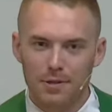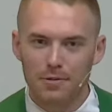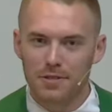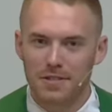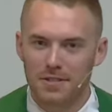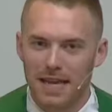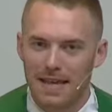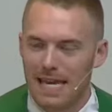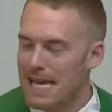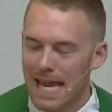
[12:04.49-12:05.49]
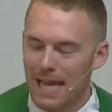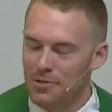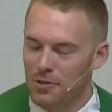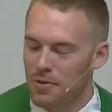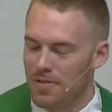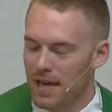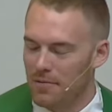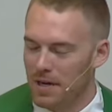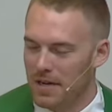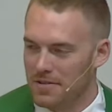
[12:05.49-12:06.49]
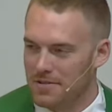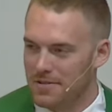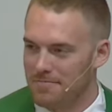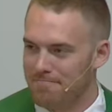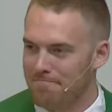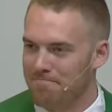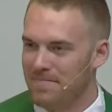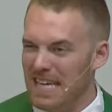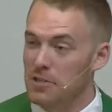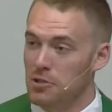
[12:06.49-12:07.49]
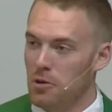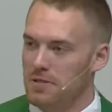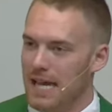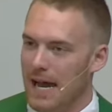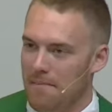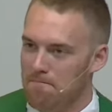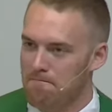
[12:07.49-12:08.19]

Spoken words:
who's to say that He can't do it with anyone else in His own time?